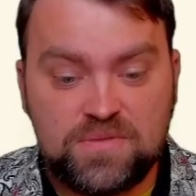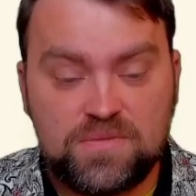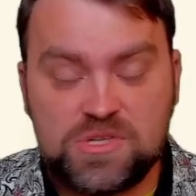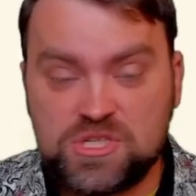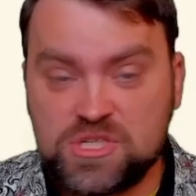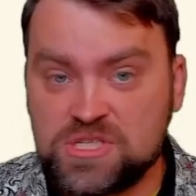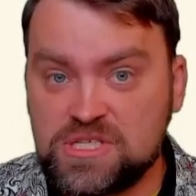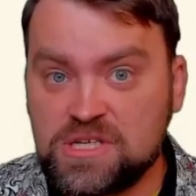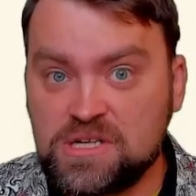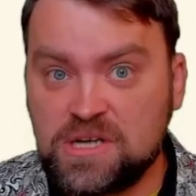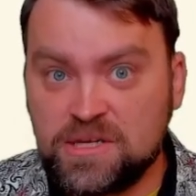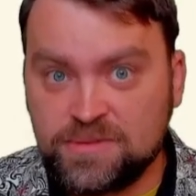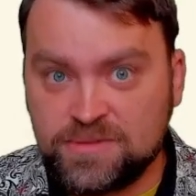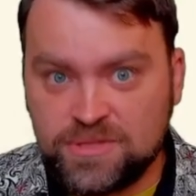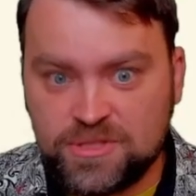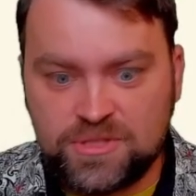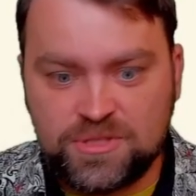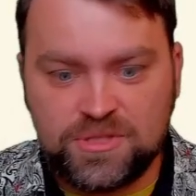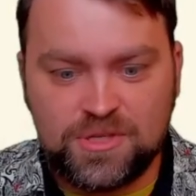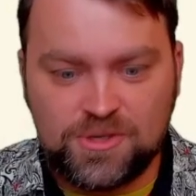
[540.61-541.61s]
which is
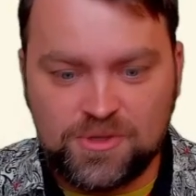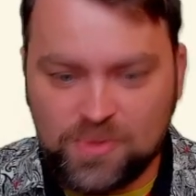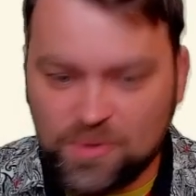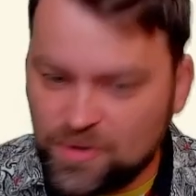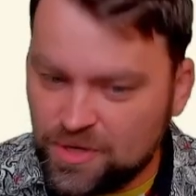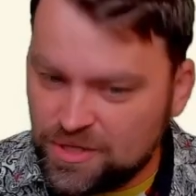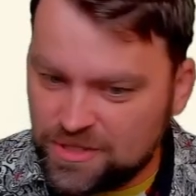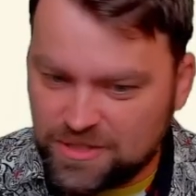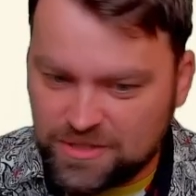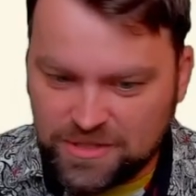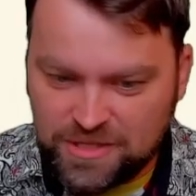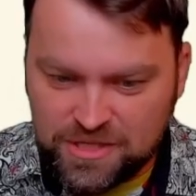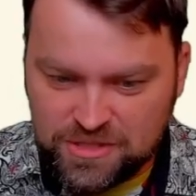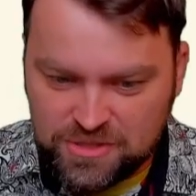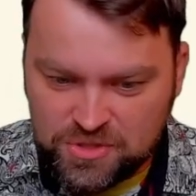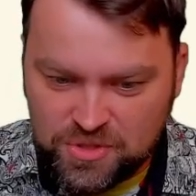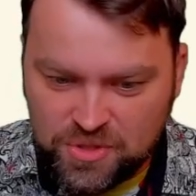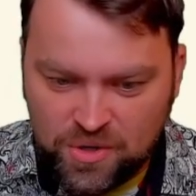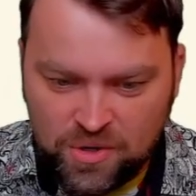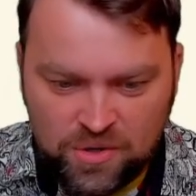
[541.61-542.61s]
under Ukrainian
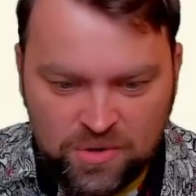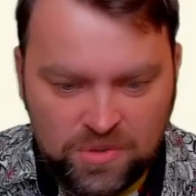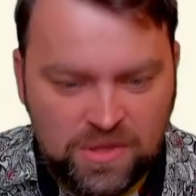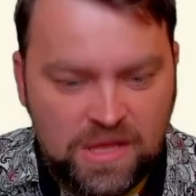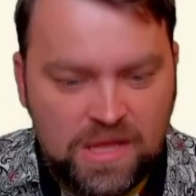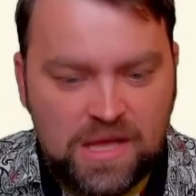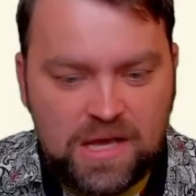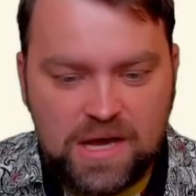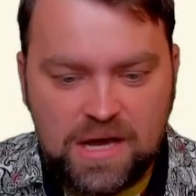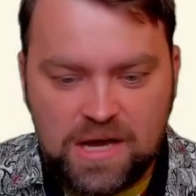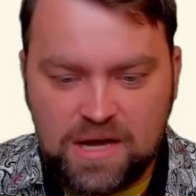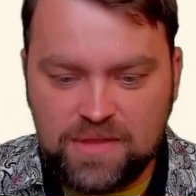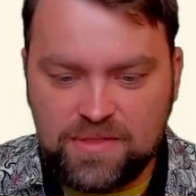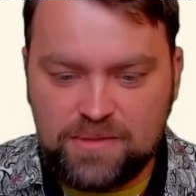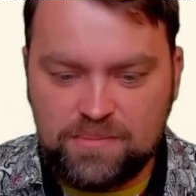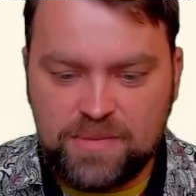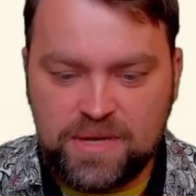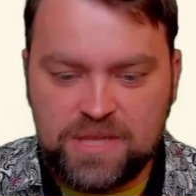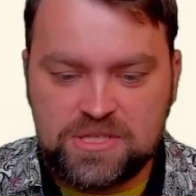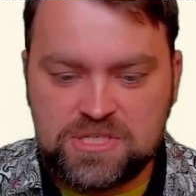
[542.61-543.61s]
control,
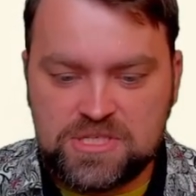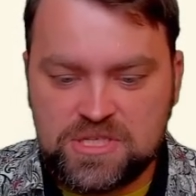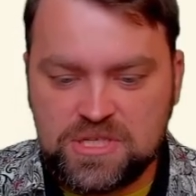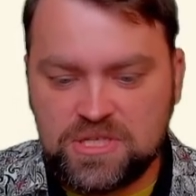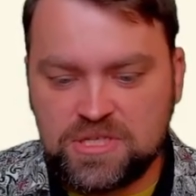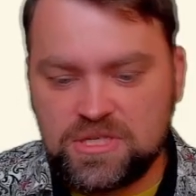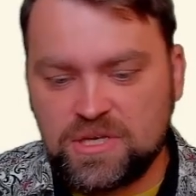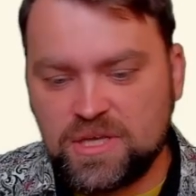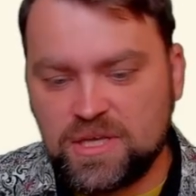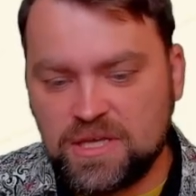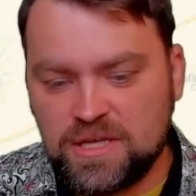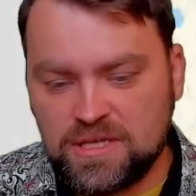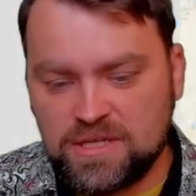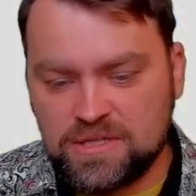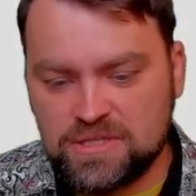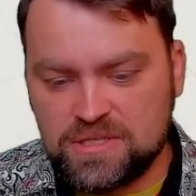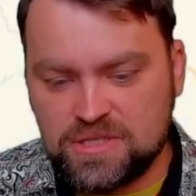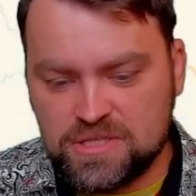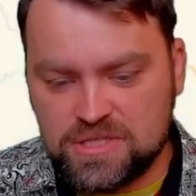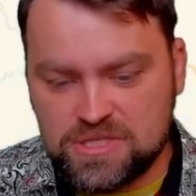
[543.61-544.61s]
the main city in
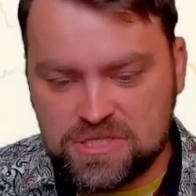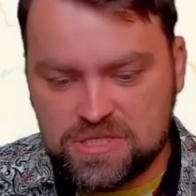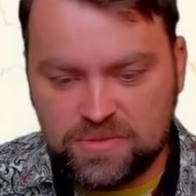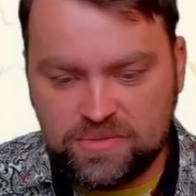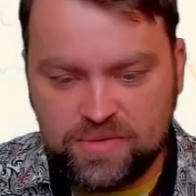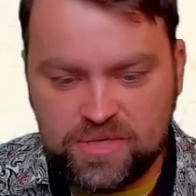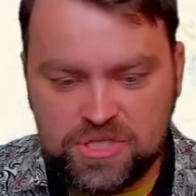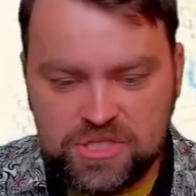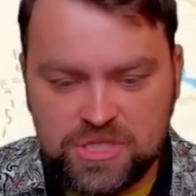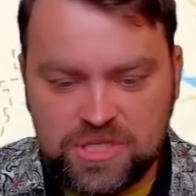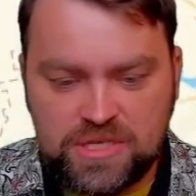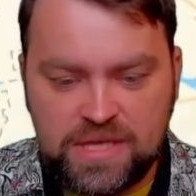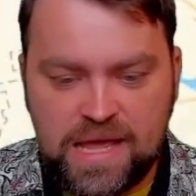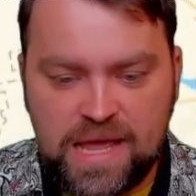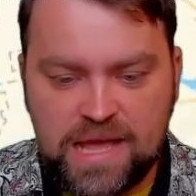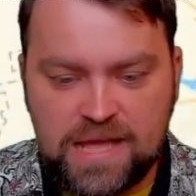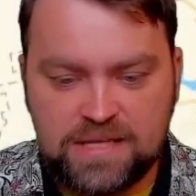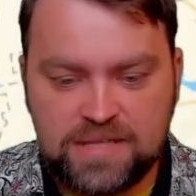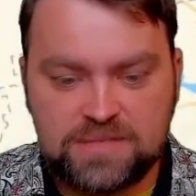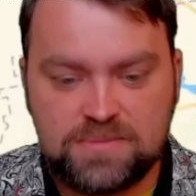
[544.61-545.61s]
this region,
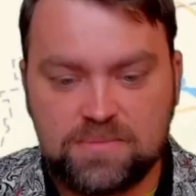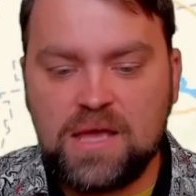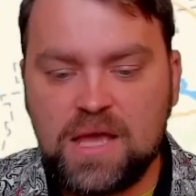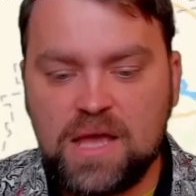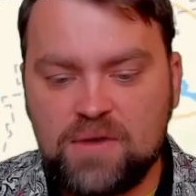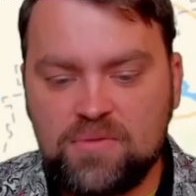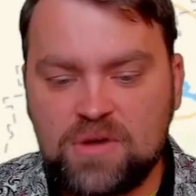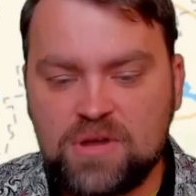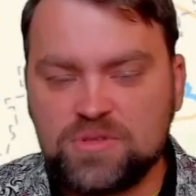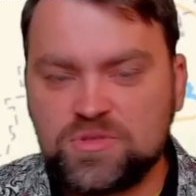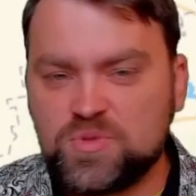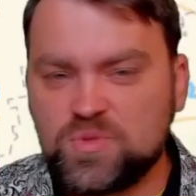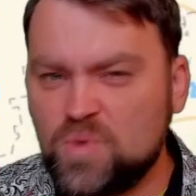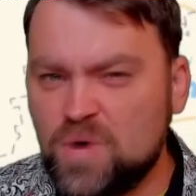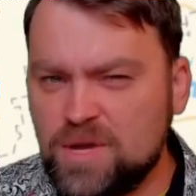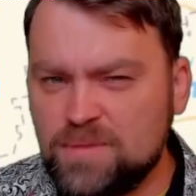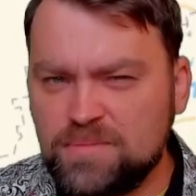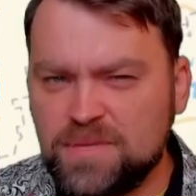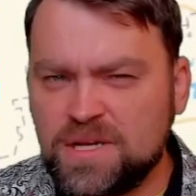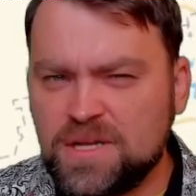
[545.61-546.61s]
and around
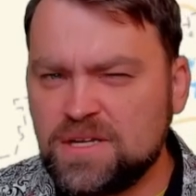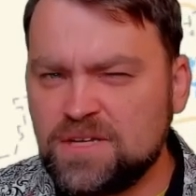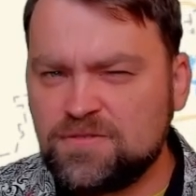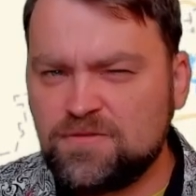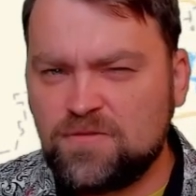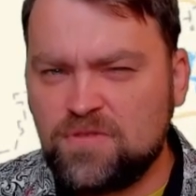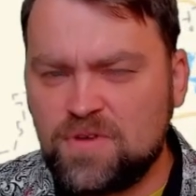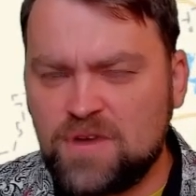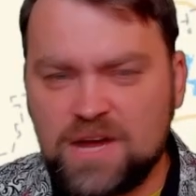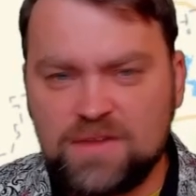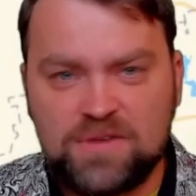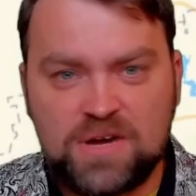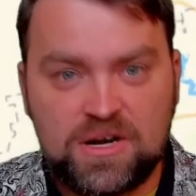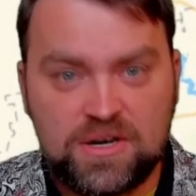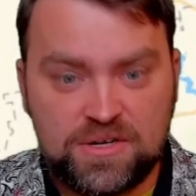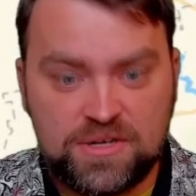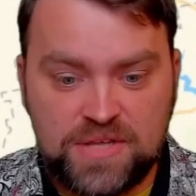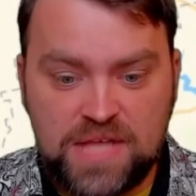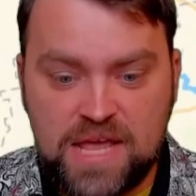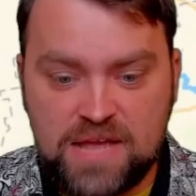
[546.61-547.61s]

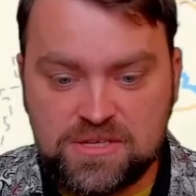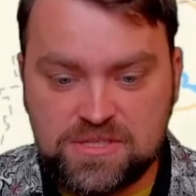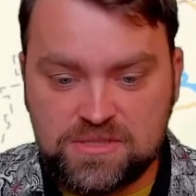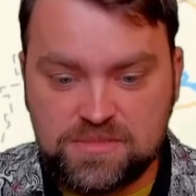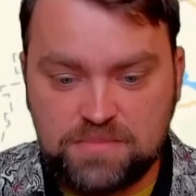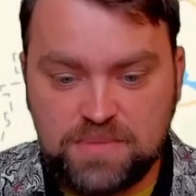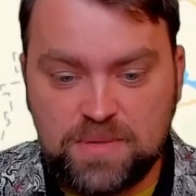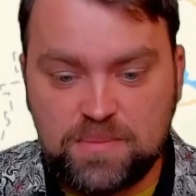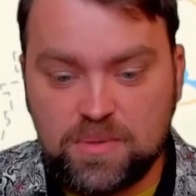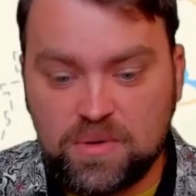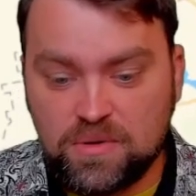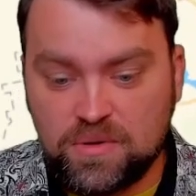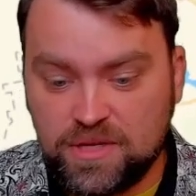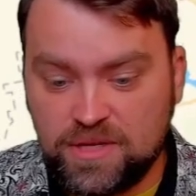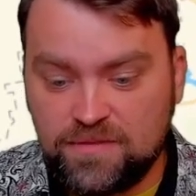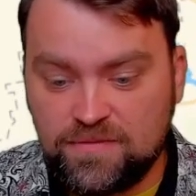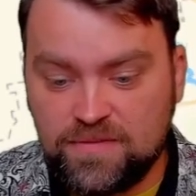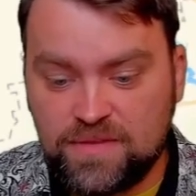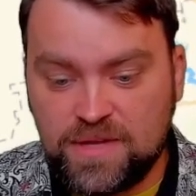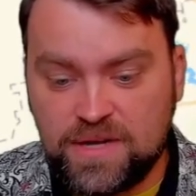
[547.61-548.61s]
1,500,000 people
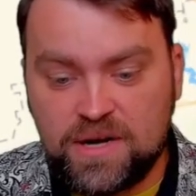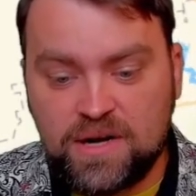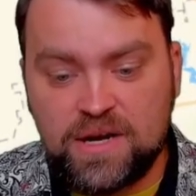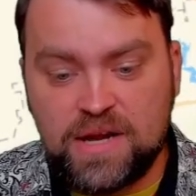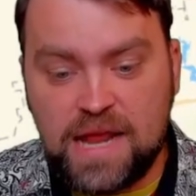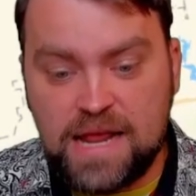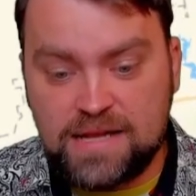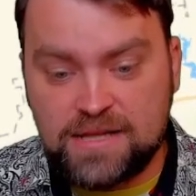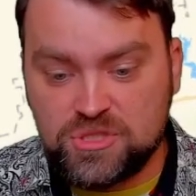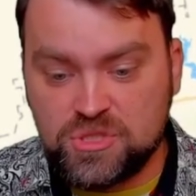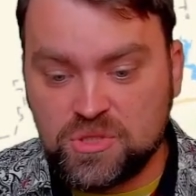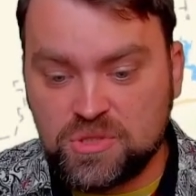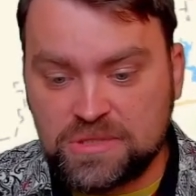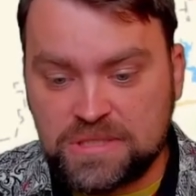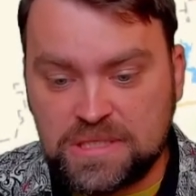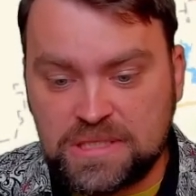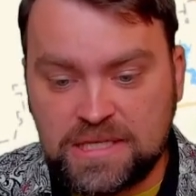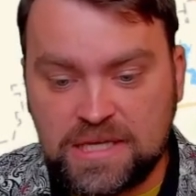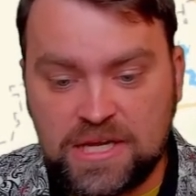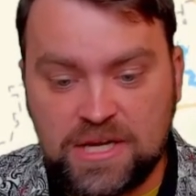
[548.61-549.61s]
live there, and
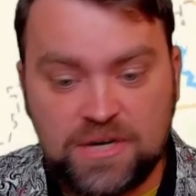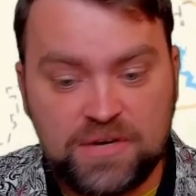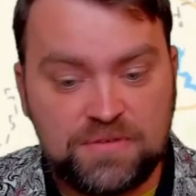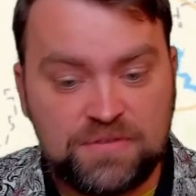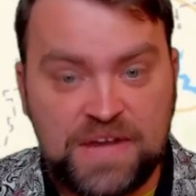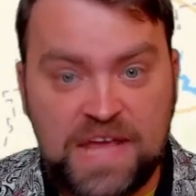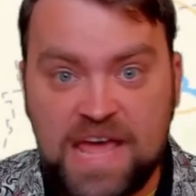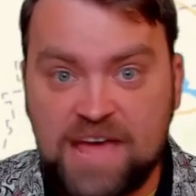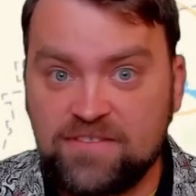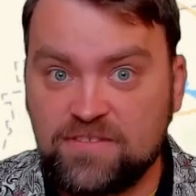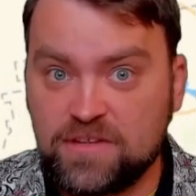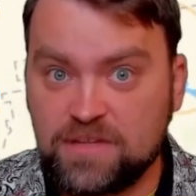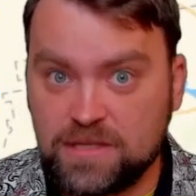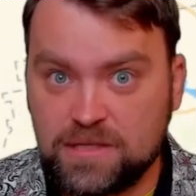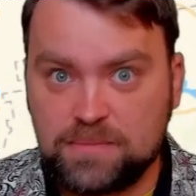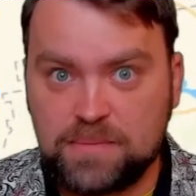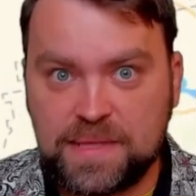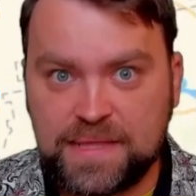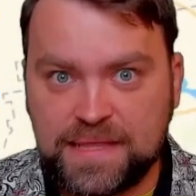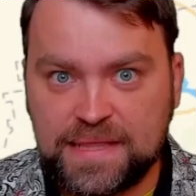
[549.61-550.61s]
totally here we have a
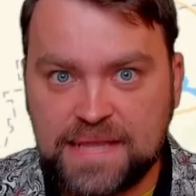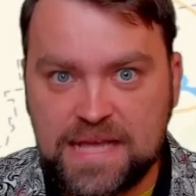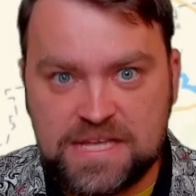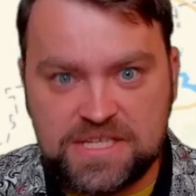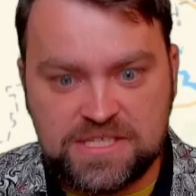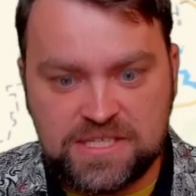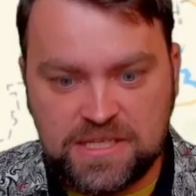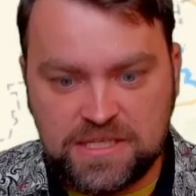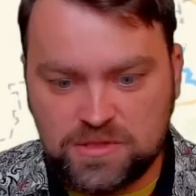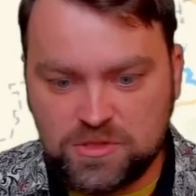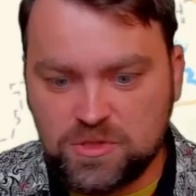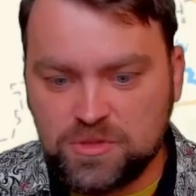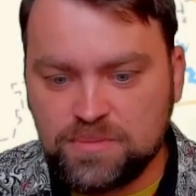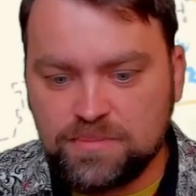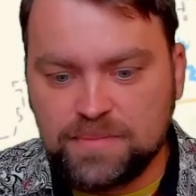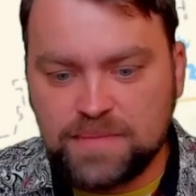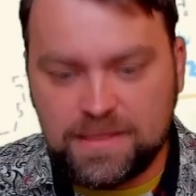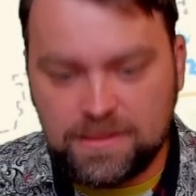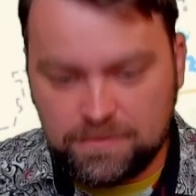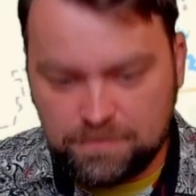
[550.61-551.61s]
little bit less than 2
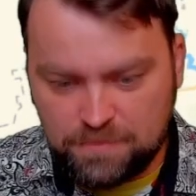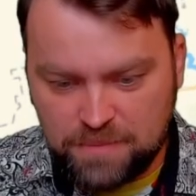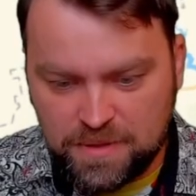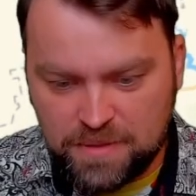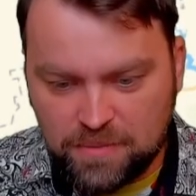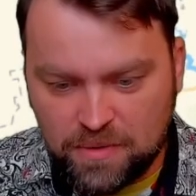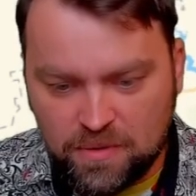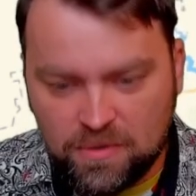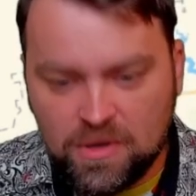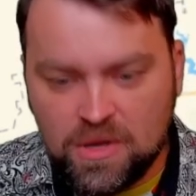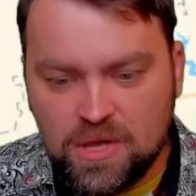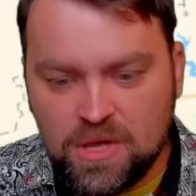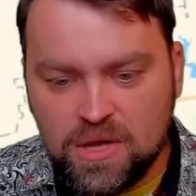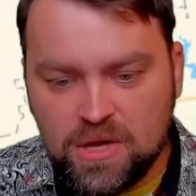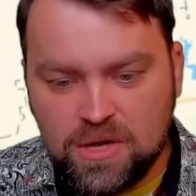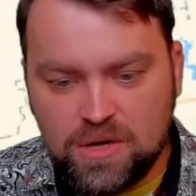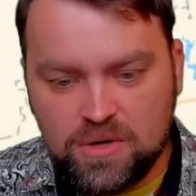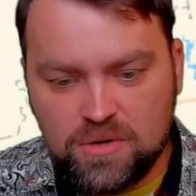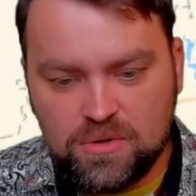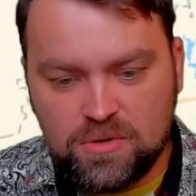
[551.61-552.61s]
million people
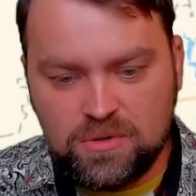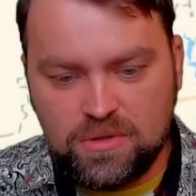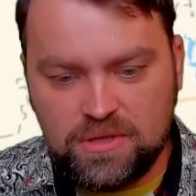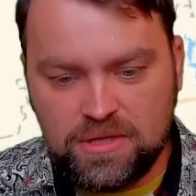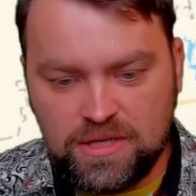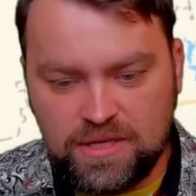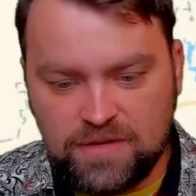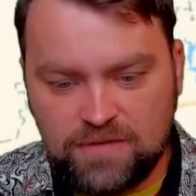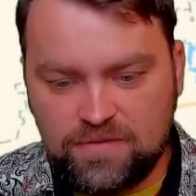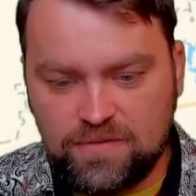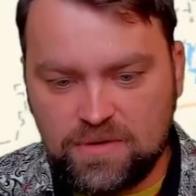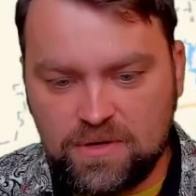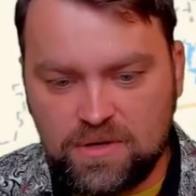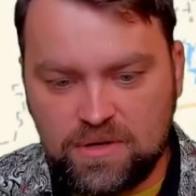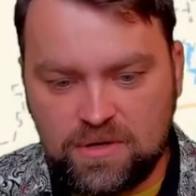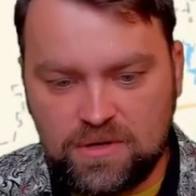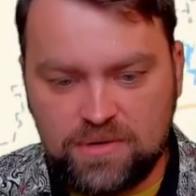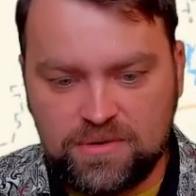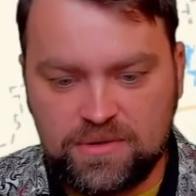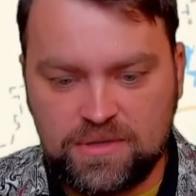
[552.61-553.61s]
who live
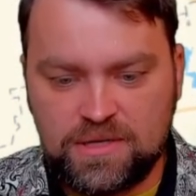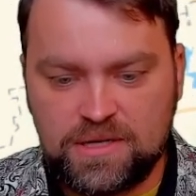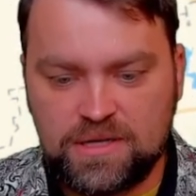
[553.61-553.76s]
on